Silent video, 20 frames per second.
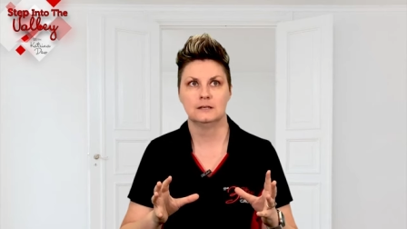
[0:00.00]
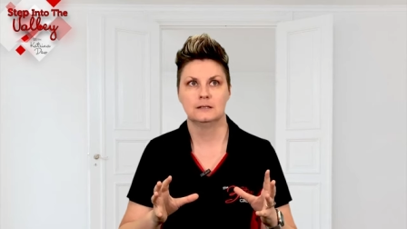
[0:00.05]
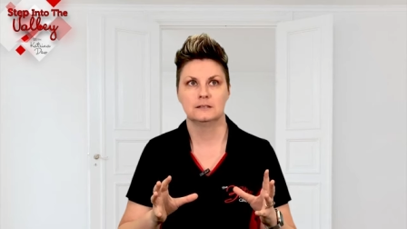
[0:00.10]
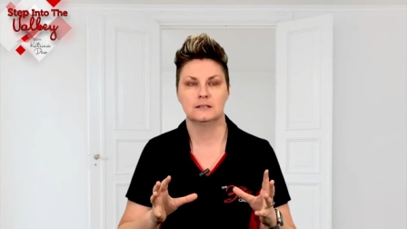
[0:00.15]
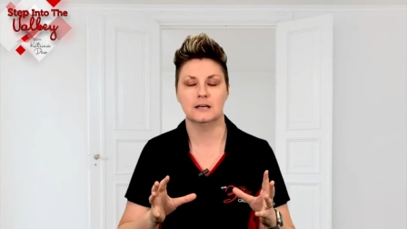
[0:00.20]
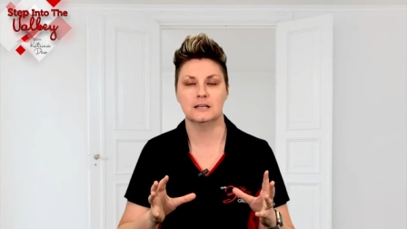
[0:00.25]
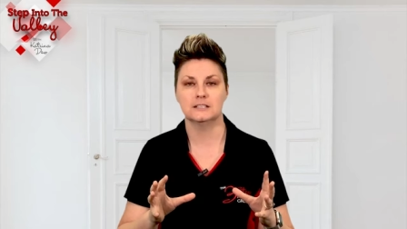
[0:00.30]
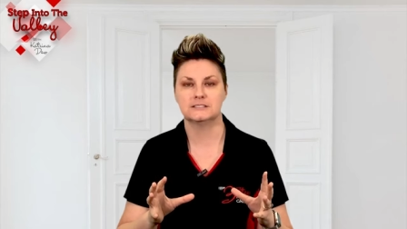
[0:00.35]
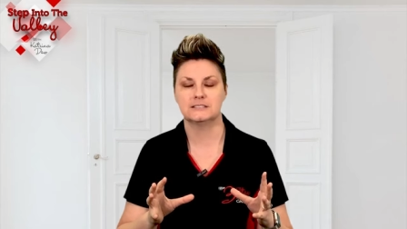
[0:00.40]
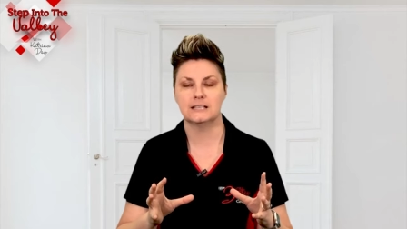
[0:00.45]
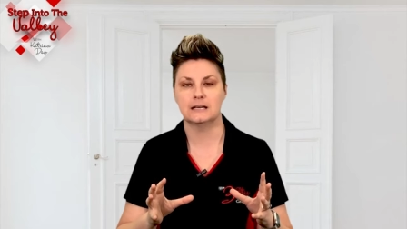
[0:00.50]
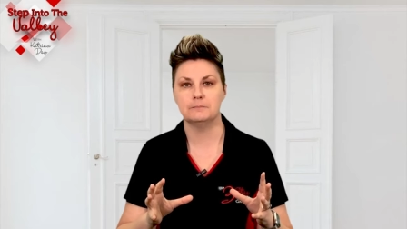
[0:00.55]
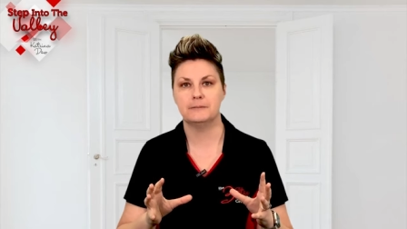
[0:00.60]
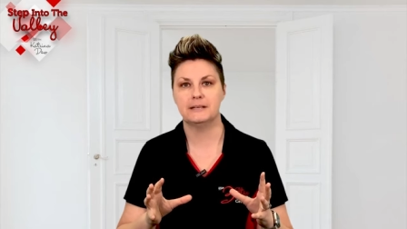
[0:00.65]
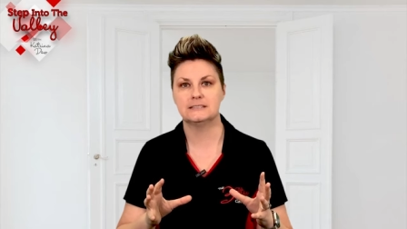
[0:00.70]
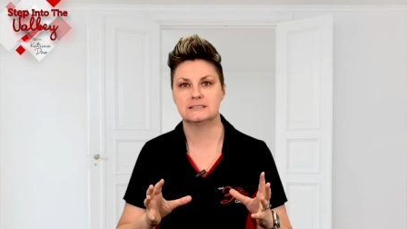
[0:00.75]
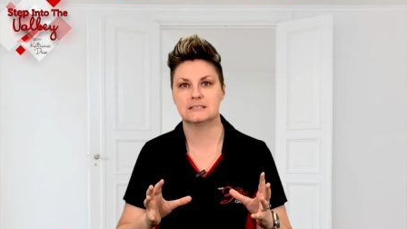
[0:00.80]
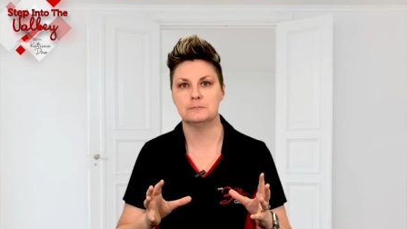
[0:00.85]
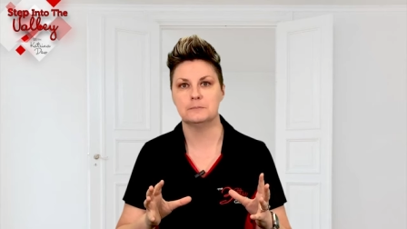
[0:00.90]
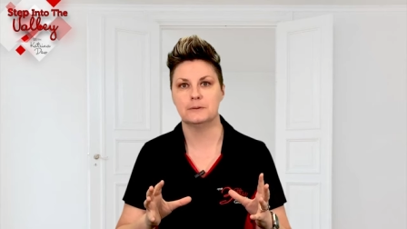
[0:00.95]
gosh, that
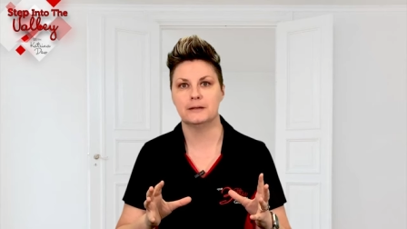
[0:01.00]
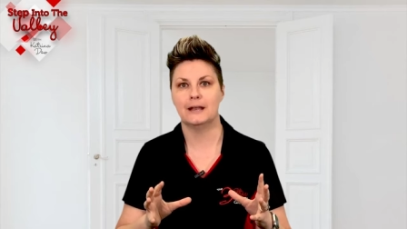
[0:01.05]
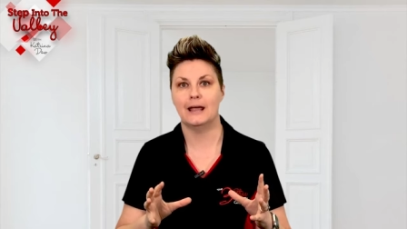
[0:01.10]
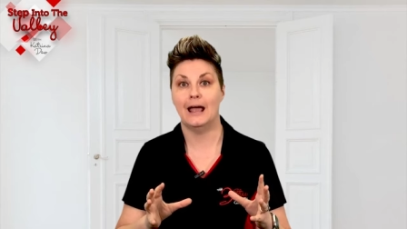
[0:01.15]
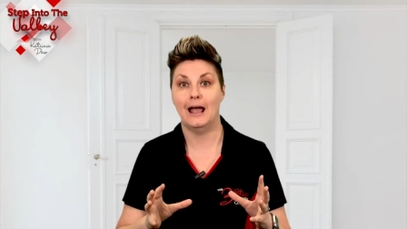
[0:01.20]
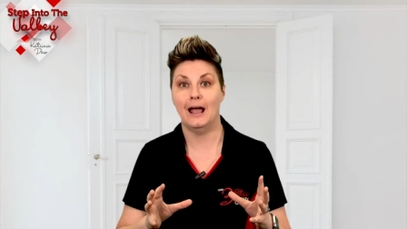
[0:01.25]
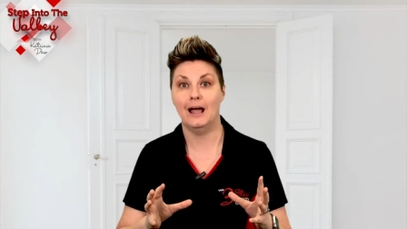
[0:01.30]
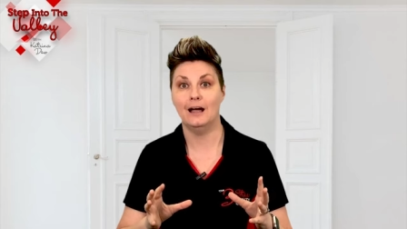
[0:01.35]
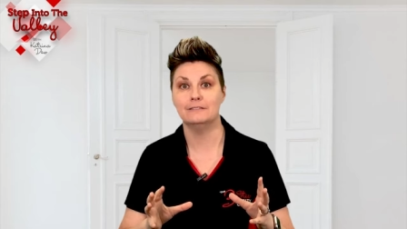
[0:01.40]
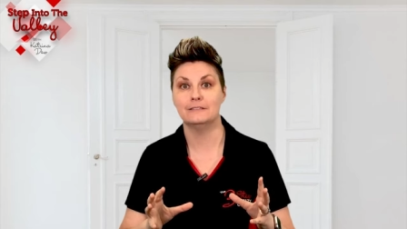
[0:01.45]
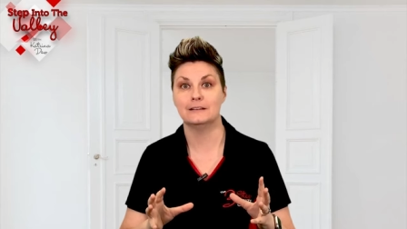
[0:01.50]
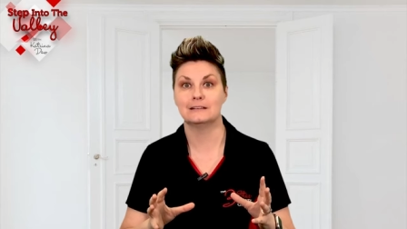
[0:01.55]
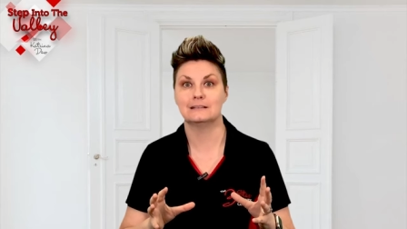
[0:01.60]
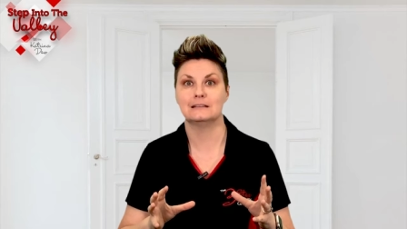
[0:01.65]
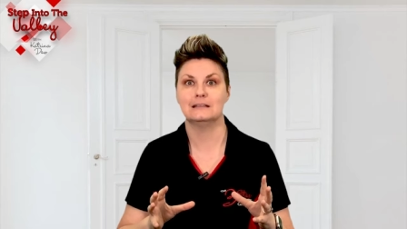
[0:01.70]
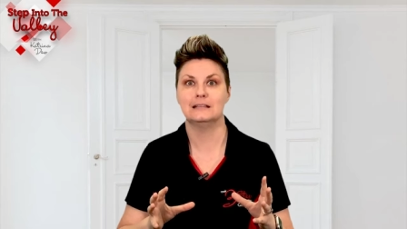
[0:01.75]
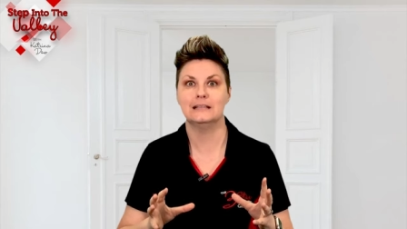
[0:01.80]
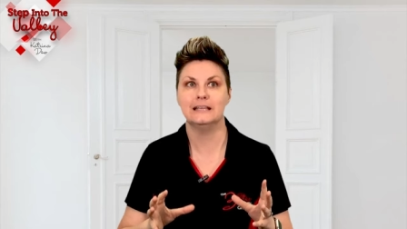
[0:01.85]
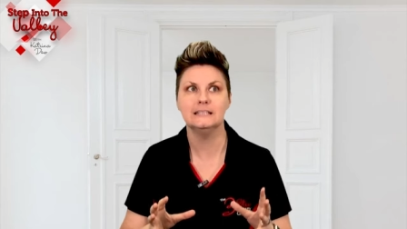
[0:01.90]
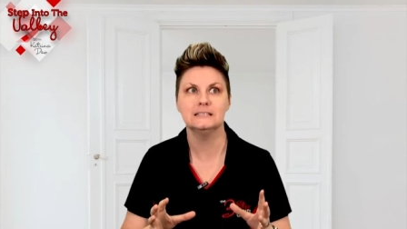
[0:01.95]
means I'm gonna have at
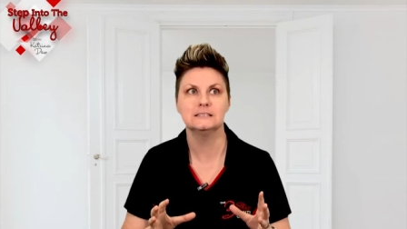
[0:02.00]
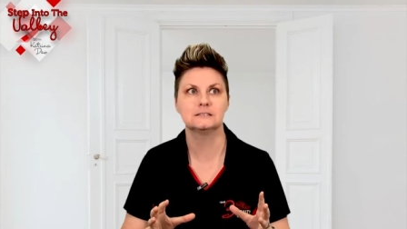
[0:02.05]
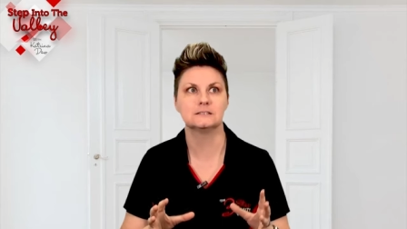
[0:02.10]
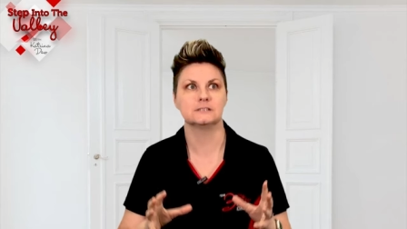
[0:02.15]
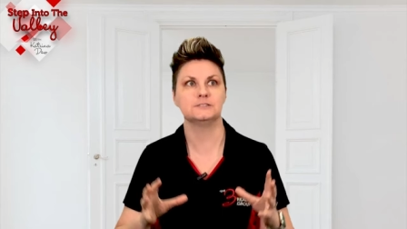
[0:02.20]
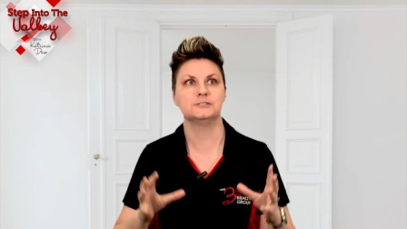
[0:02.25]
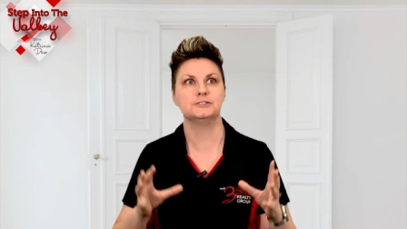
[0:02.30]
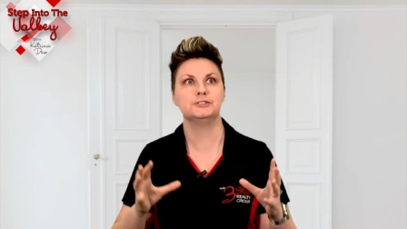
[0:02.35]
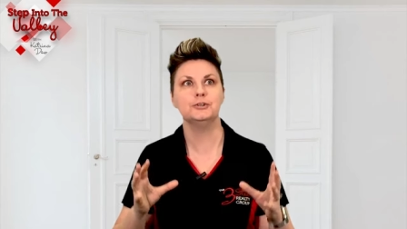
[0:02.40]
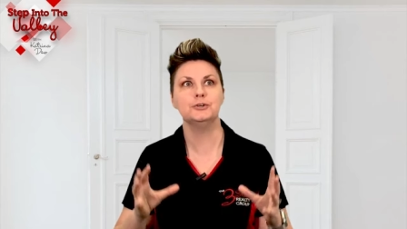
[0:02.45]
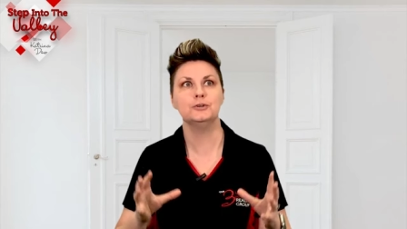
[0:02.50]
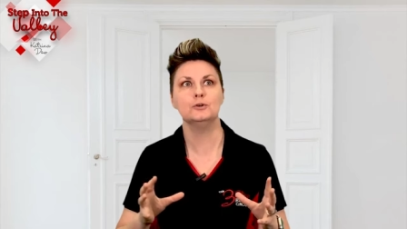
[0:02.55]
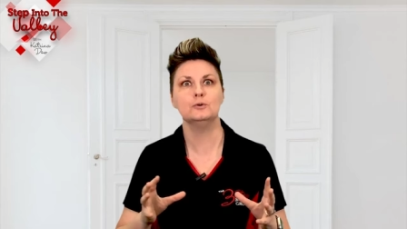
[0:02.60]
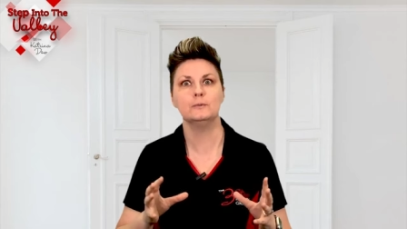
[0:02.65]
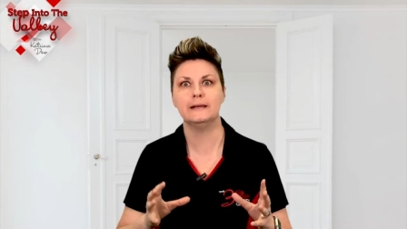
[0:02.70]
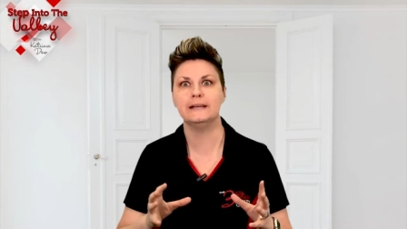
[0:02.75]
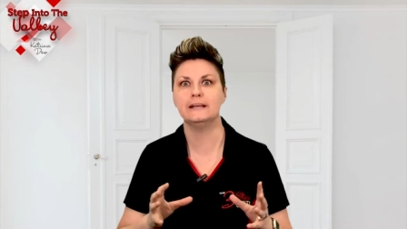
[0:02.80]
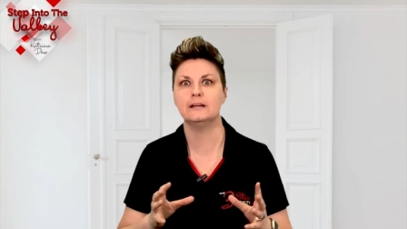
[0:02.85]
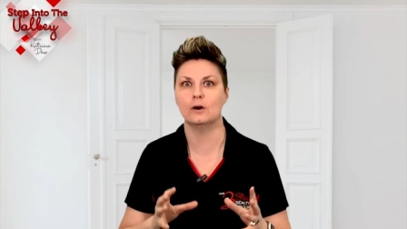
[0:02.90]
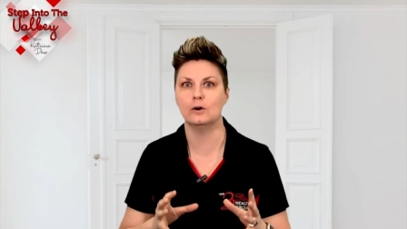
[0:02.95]
least a two
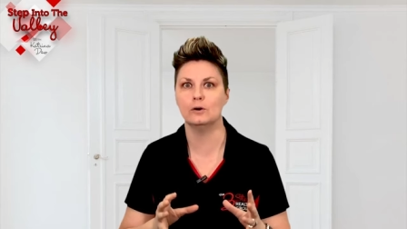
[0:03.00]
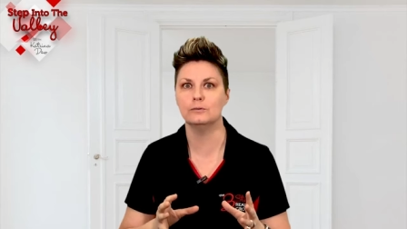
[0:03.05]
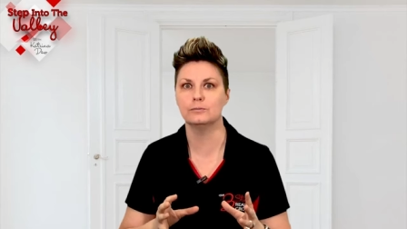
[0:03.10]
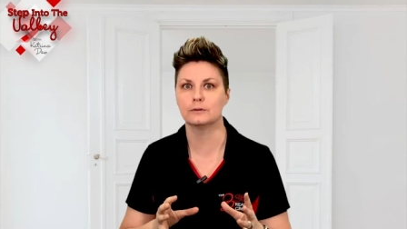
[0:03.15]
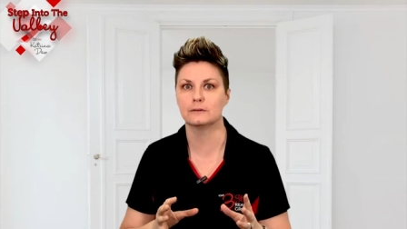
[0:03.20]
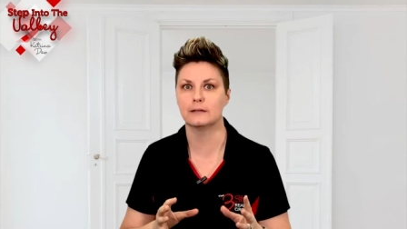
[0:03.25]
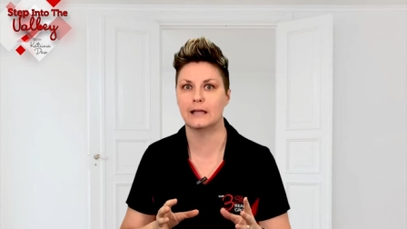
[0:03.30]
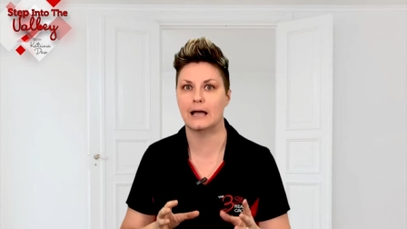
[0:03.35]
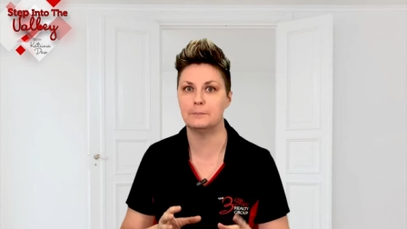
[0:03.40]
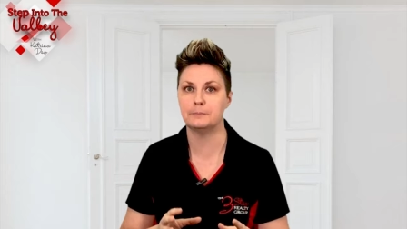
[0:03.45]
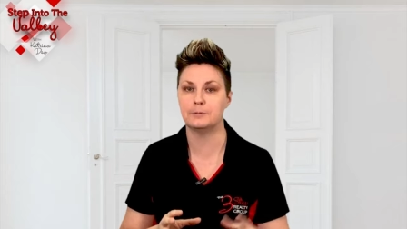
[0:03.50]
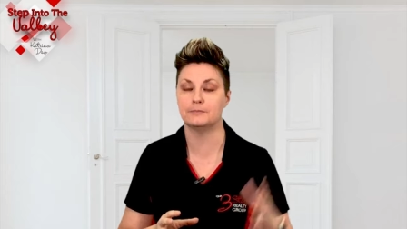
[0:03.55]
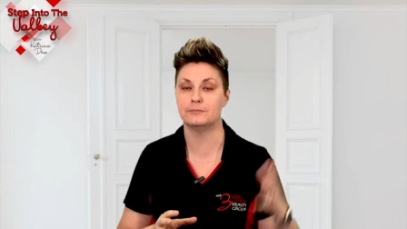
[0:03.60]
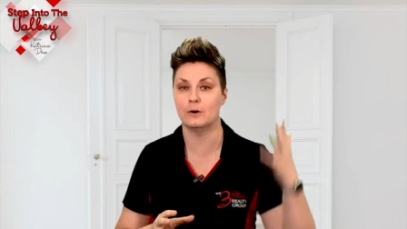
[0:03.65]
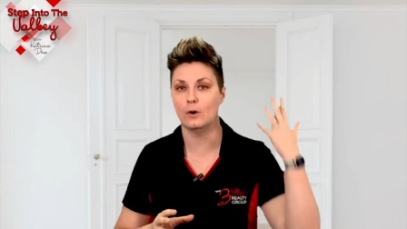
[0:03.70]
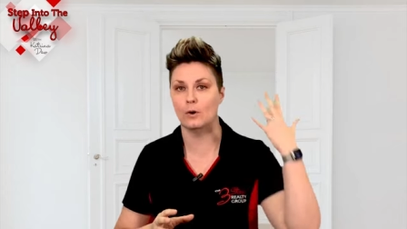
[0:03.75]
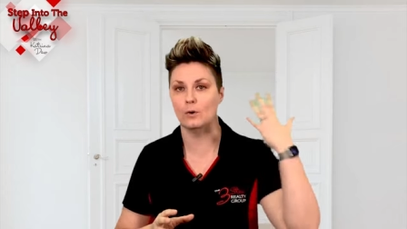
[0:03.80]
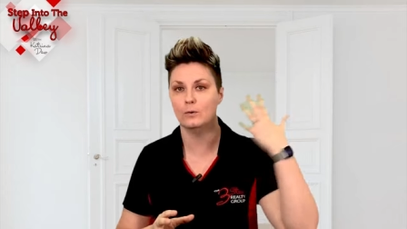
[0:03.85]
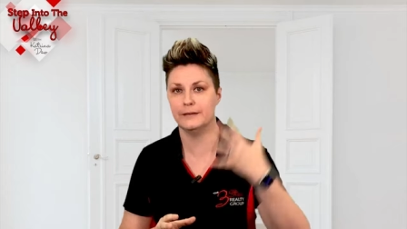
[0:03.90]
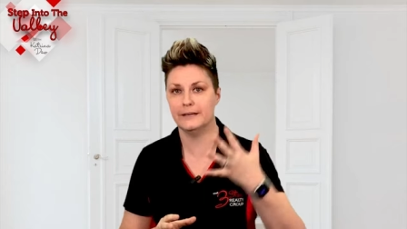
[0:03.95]
week overlap of
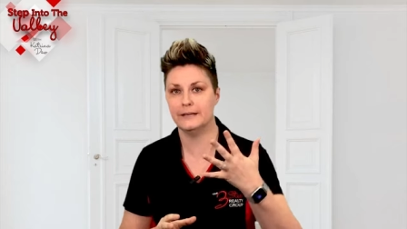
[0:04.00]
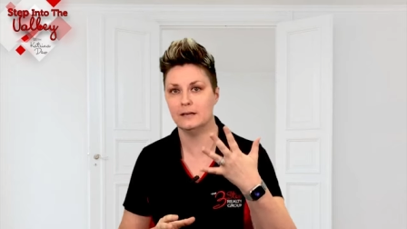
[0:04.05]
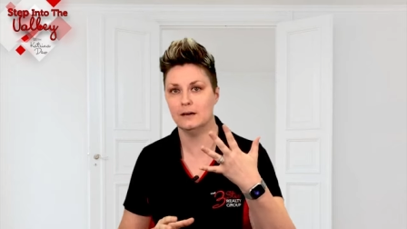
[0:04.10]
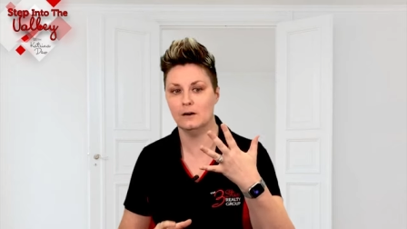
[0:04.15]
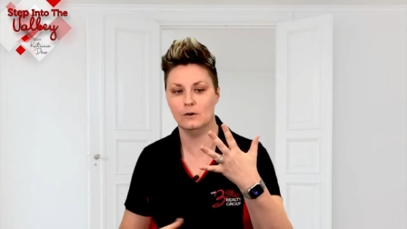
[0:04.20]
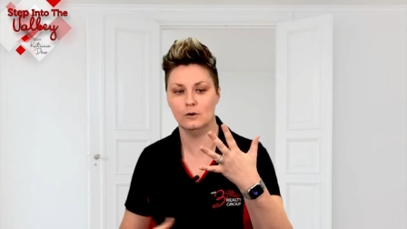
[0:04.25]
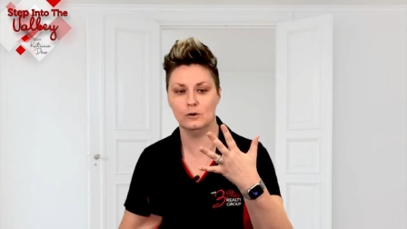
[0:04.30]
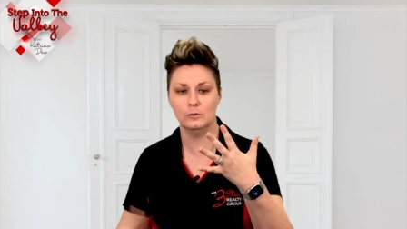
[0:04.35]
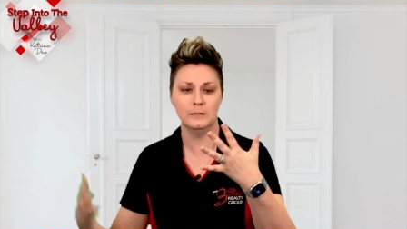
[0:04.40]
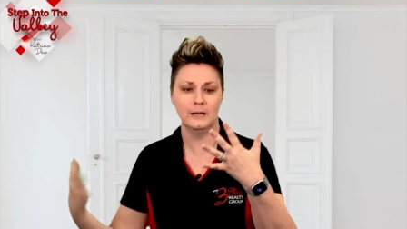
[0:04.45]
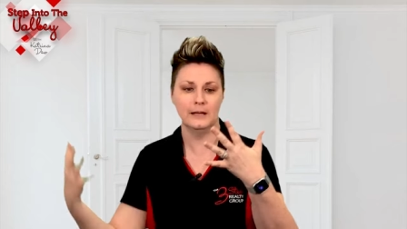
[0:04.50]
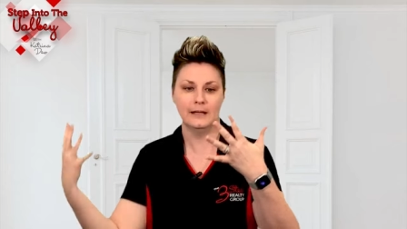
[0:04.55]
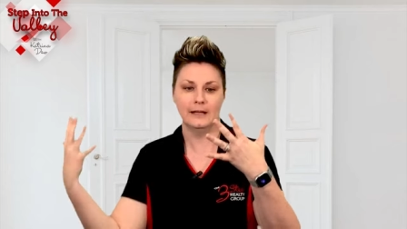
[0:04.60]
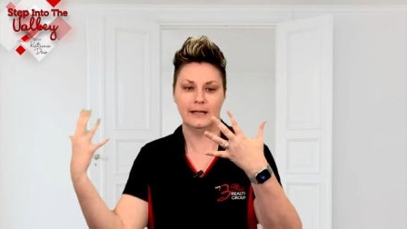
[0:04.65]
owning a home